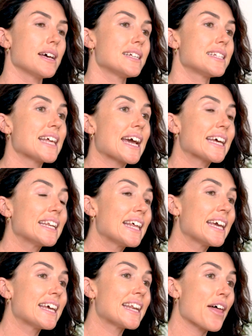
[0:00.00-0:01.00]

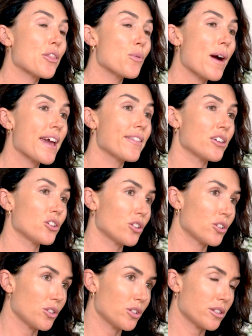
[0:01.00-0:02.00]
Secondly, another way that you
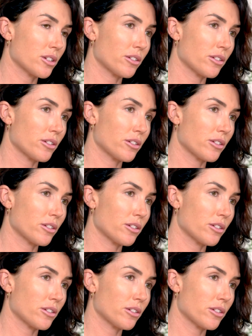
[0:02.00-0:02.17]
can use the